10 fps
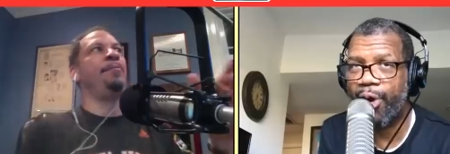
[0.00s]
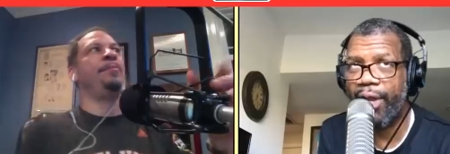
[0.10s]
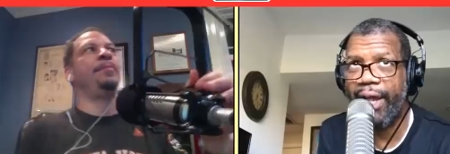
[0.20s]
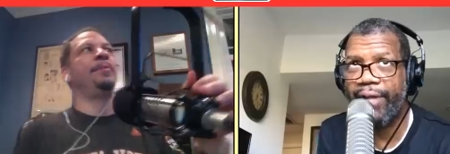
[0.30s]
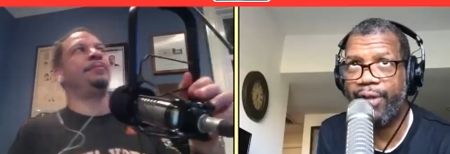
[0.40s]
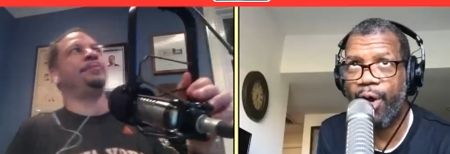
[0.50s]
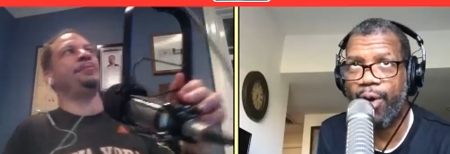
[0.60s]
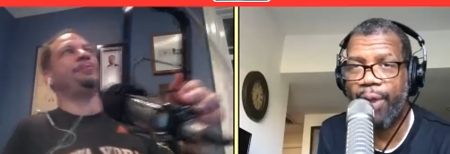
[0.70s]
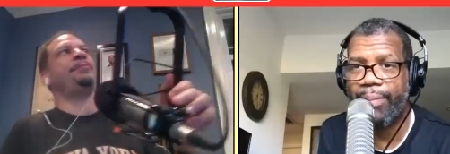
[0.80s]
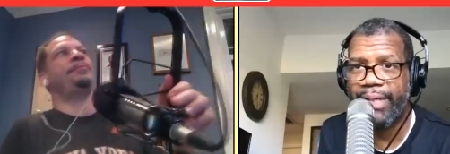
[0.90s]
Speaker 1: with
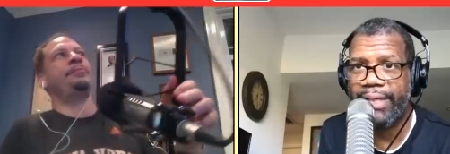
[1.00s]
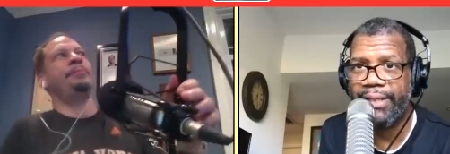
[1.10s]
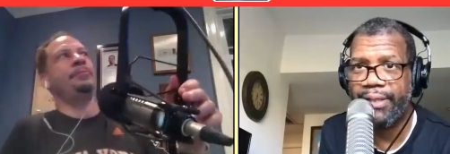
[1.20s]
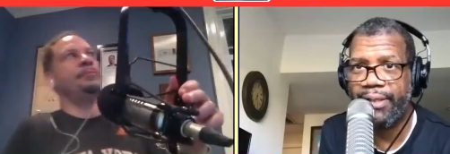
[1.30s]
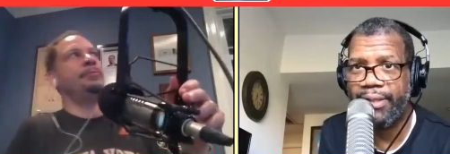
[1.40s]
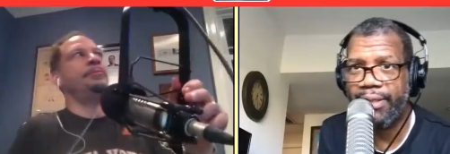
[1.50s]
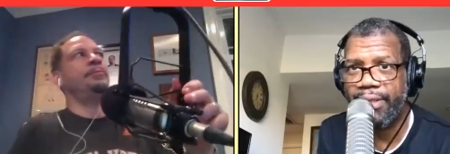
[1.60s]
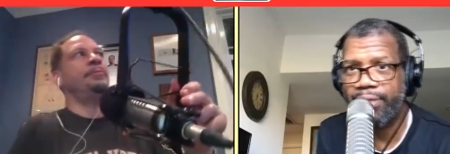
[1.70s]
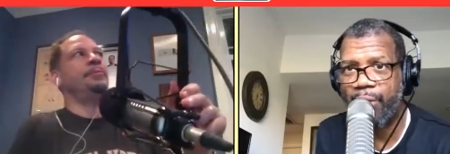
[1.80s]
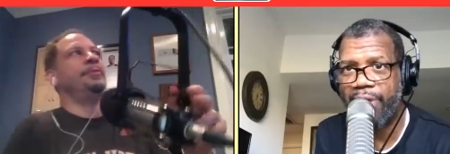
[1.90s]
Orlando. I mean,
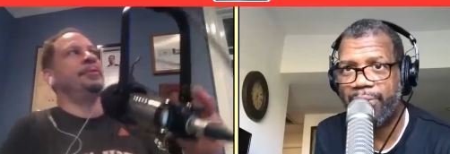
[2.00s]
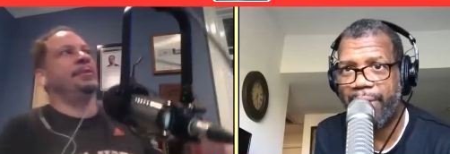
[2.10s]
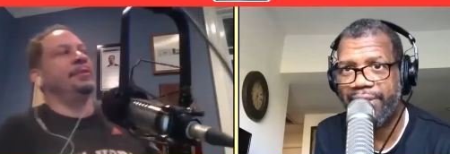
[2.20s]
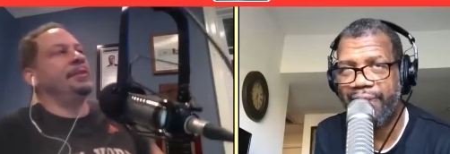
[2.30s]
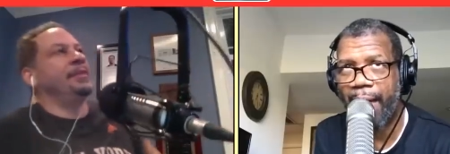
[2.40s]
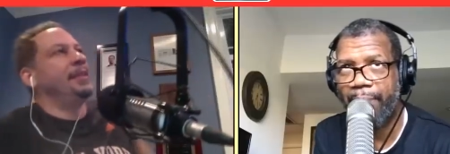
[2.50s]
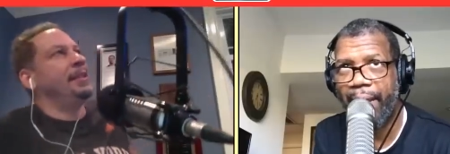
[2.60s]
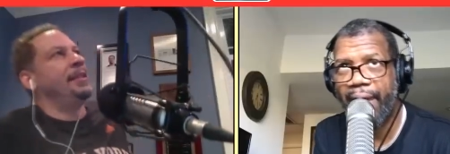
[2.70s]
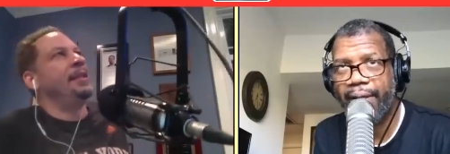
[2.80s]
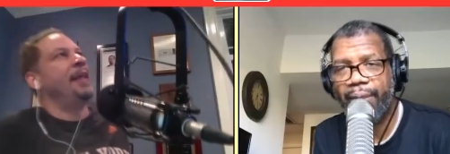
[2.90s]
his resume is
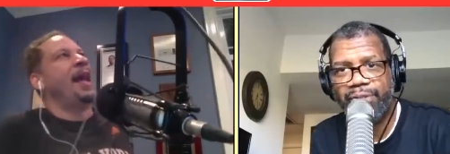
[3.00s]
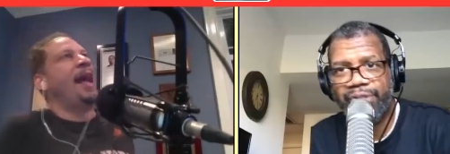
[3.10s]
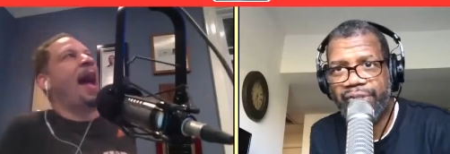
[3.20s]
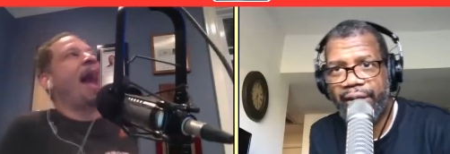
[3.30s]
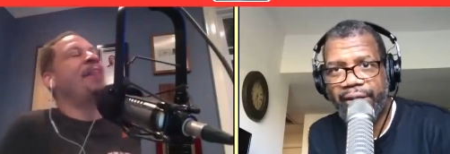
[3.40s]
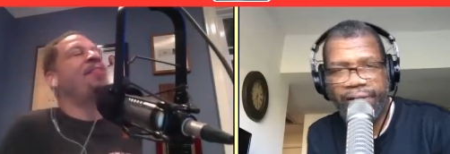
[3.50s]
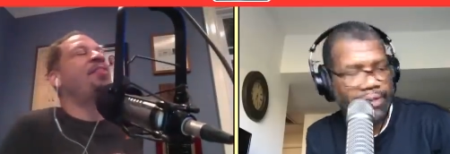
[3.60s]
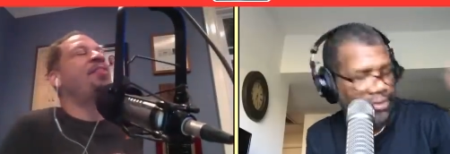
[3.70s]
not bad. I'm just. I saying.